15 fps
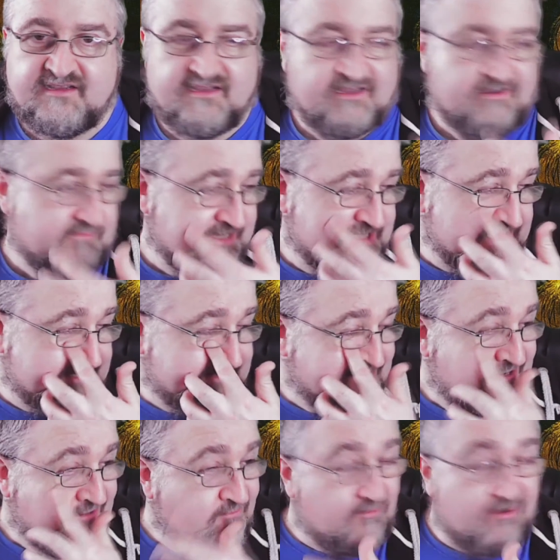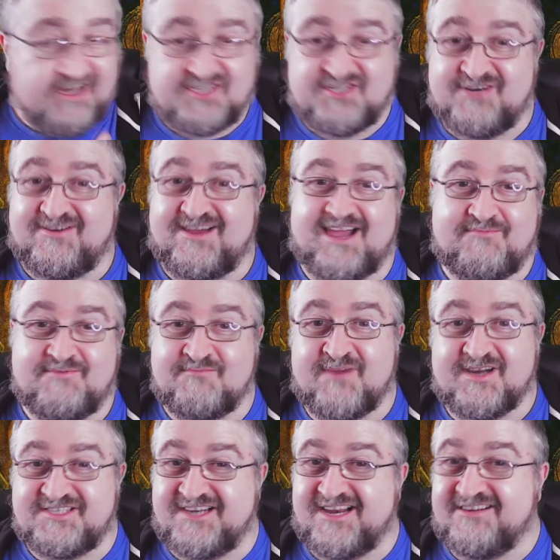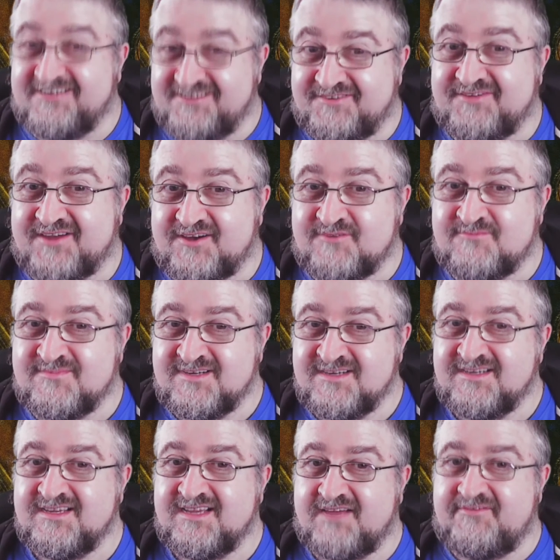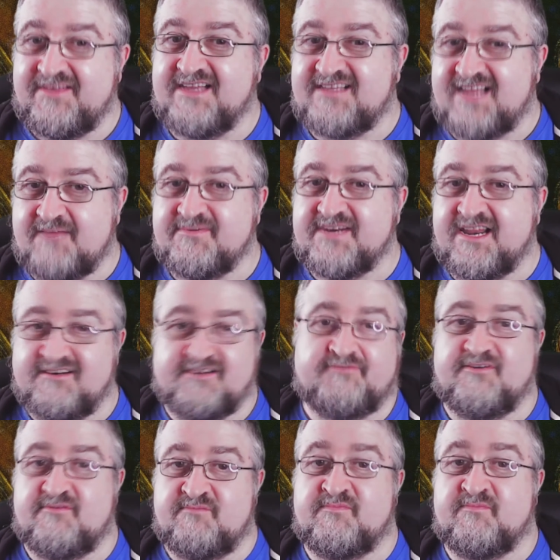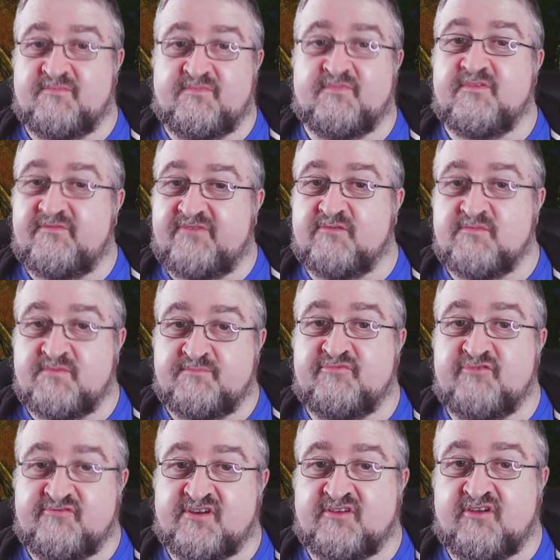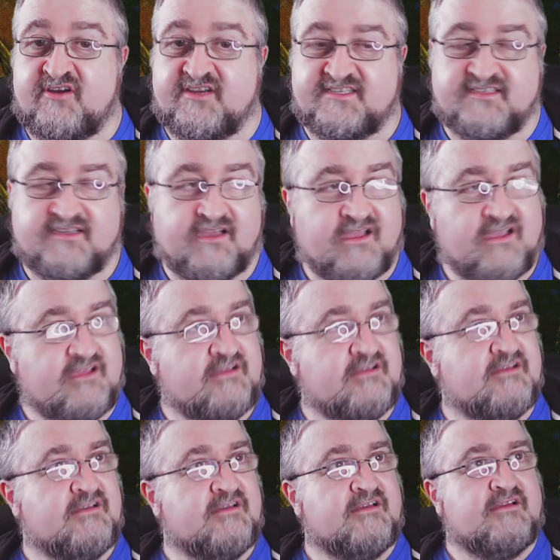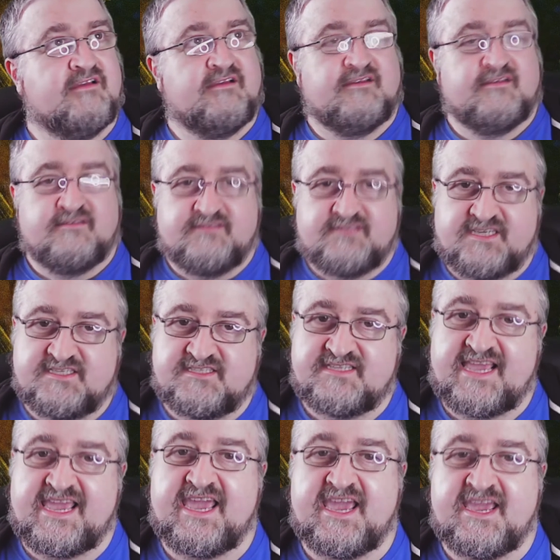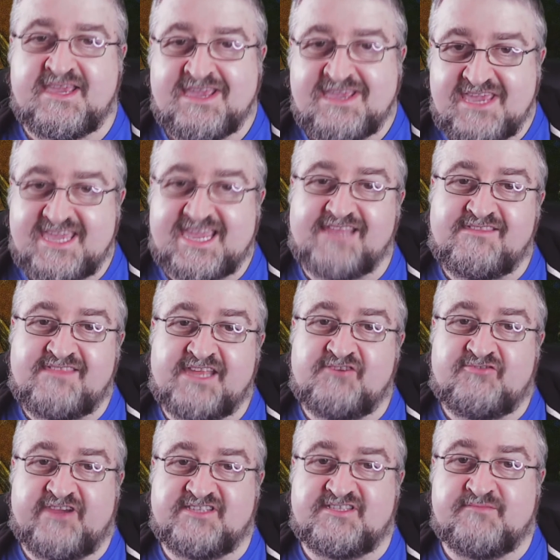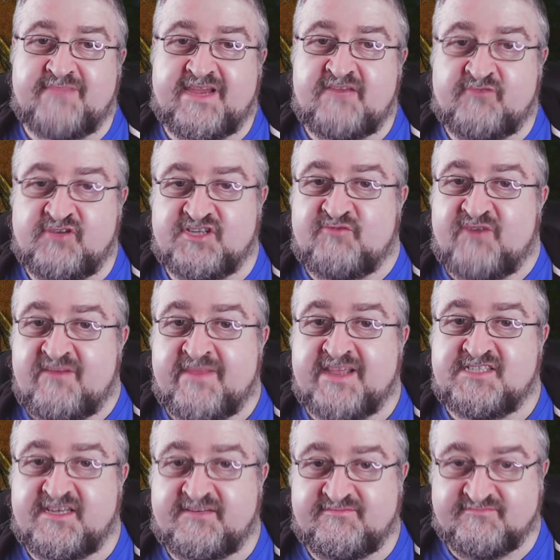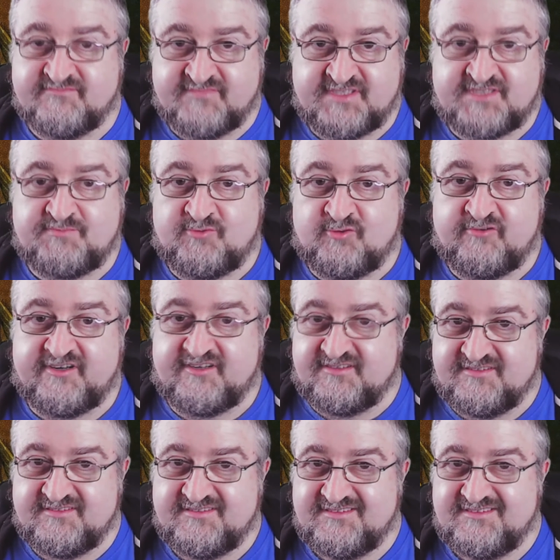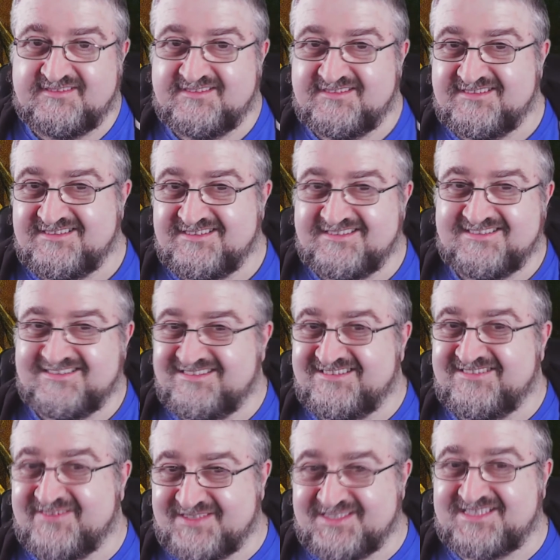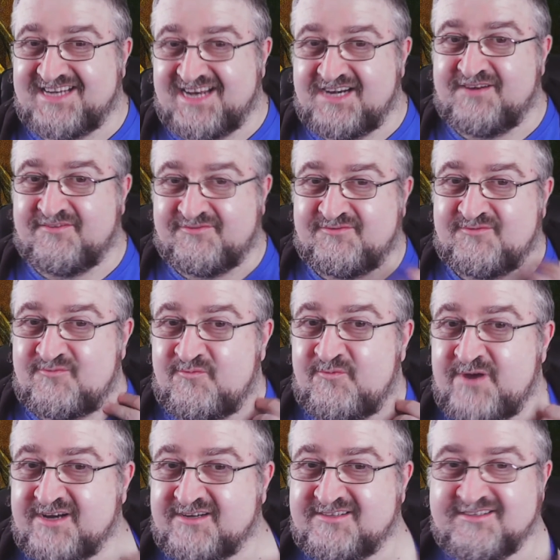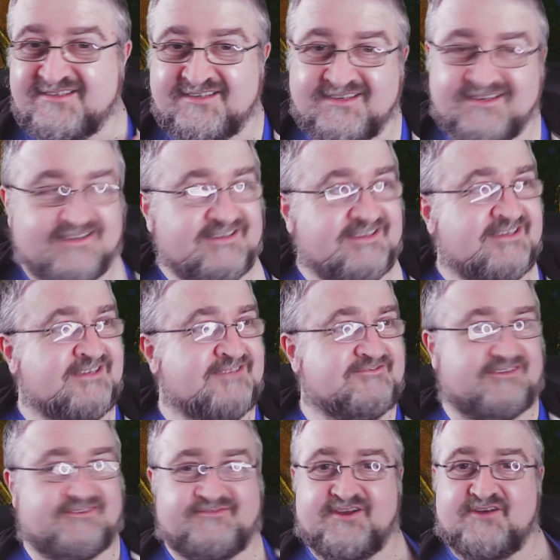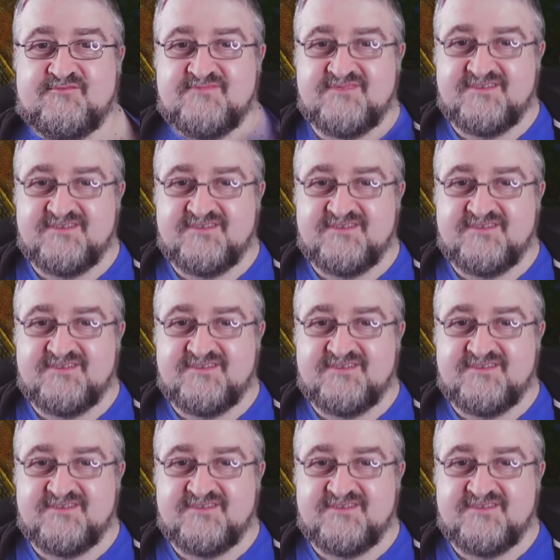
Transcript: Which is what should have happened much earlier in the film. If that had happened earlier in the film would have improved a lot. Because you get the interesting bit, you've only 20 minutes to explore it. Which is kind of weird for a film.